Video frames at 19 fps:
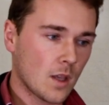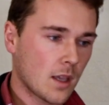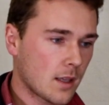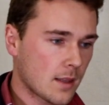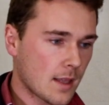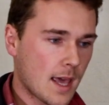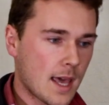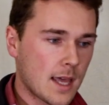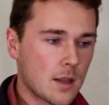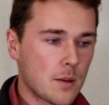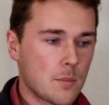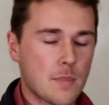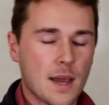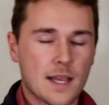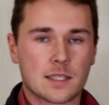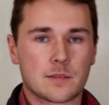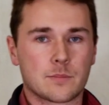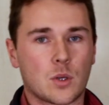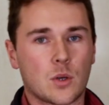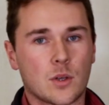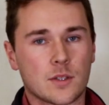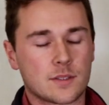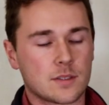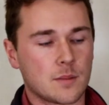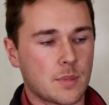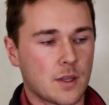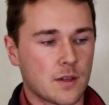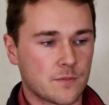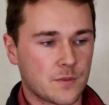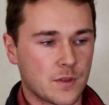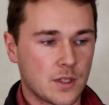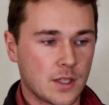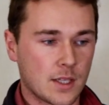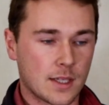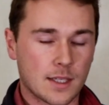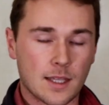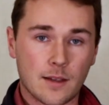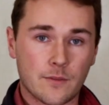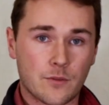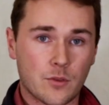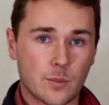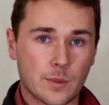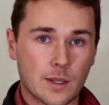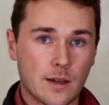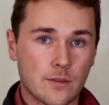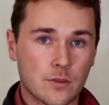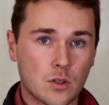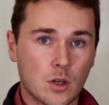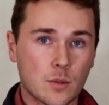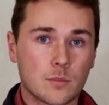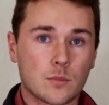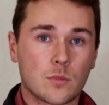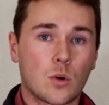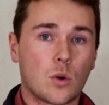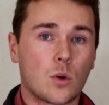either how to maximize the benefit you're going to get from a cover crop,